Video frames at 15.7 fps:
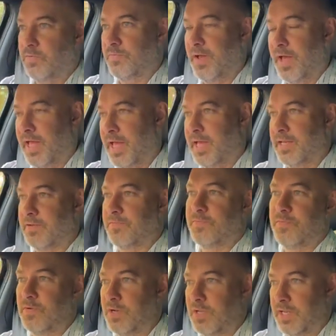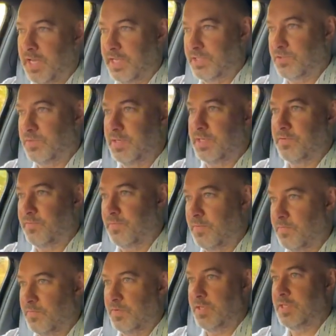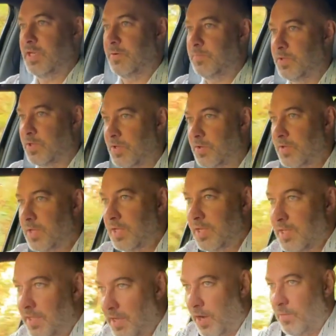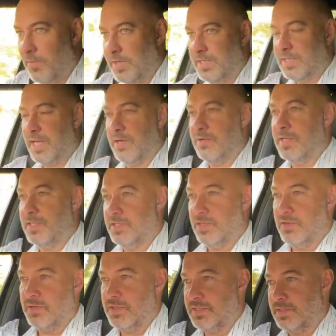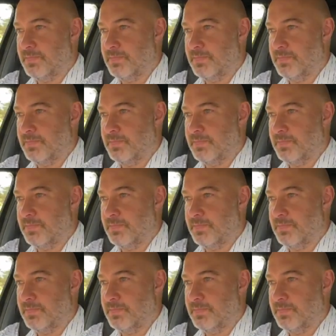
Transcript: van, full electric from VW. I went down there to look at some